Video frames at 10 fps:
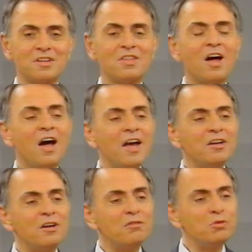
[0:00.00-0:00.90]
the
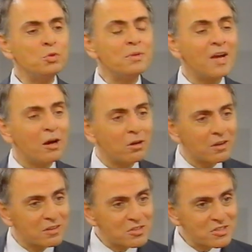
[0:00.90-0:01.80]
height of human
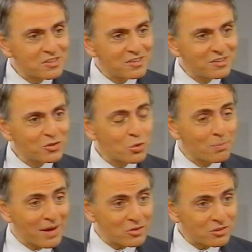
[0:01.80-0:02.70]
arrogance to
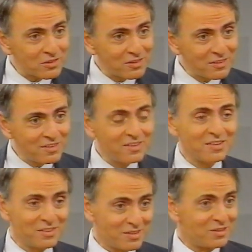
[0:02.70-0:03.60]
imagine
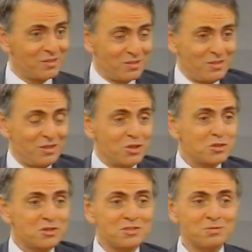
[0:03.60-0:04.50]
that
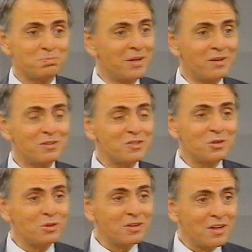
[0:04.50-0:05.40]
this planet is the
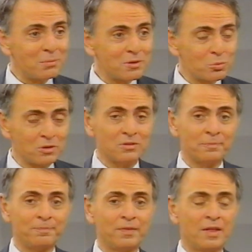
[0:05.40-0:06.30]
only inhabited world.
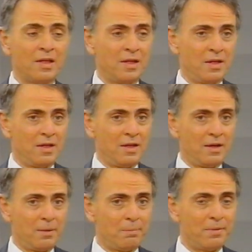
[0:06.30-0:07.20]

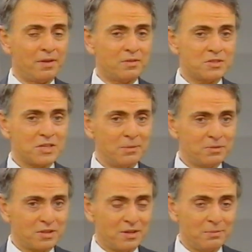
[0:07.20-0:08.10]
But at the same
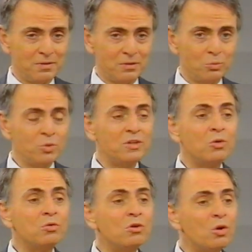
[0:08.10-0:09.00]
time, we
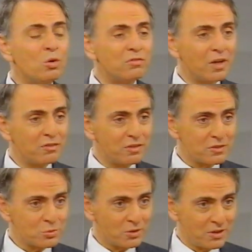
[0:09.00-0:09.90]
don't know of life
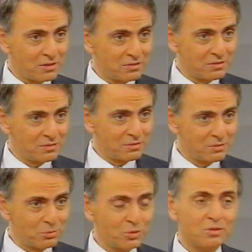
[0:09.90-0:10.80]
elsewhere yet.
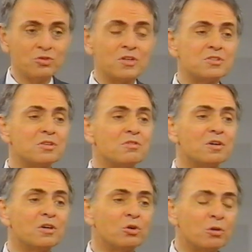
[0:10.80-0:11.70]
We're just at the
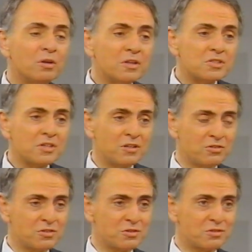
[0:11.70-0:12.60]
very earliest
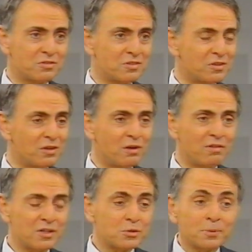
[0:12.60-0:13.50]
stages of
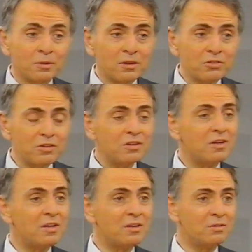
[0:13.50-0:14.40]
exploration,
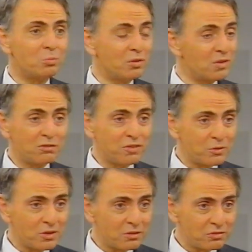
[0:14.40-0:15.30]
and we've not
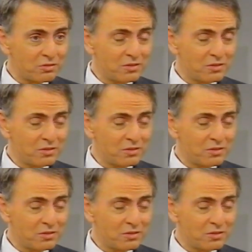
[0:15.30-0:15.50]
found life